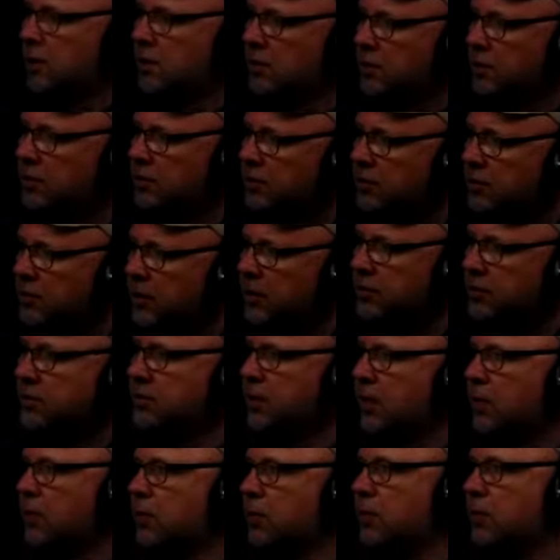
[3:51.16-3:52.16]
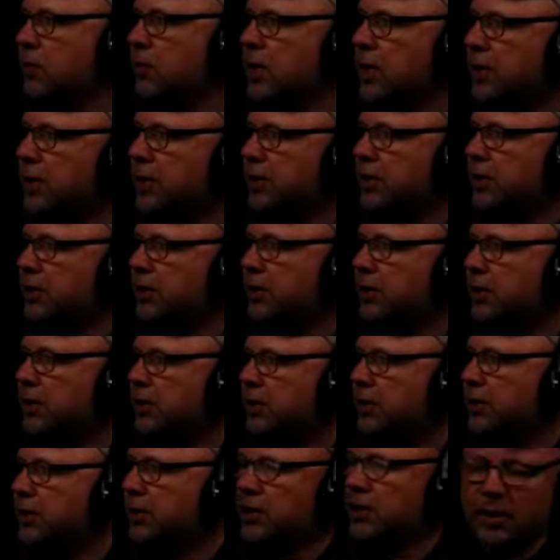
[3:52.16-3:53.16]
So that's our line.
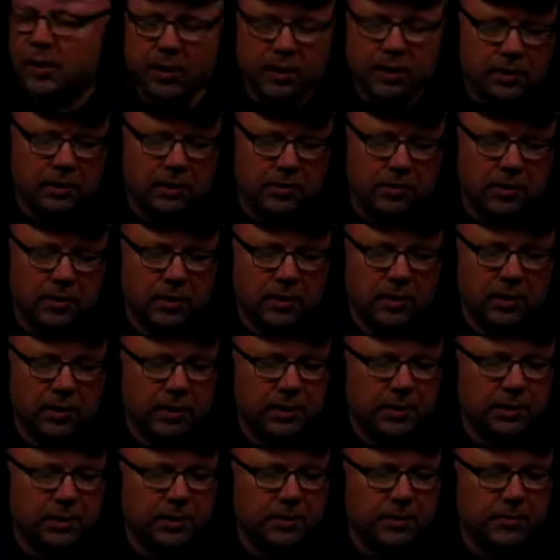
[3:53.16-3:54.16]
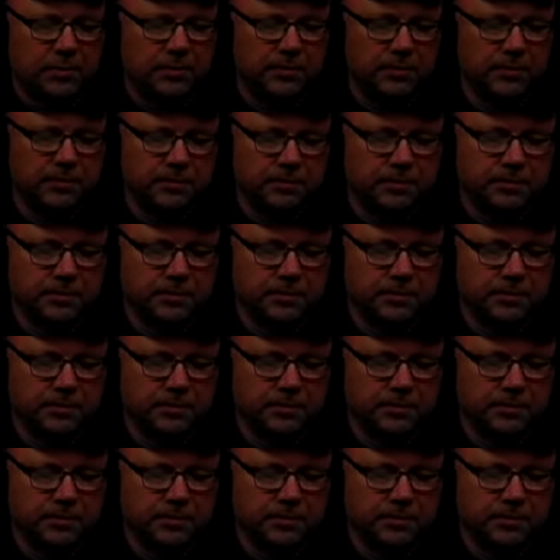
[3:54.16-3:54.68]
Now, um,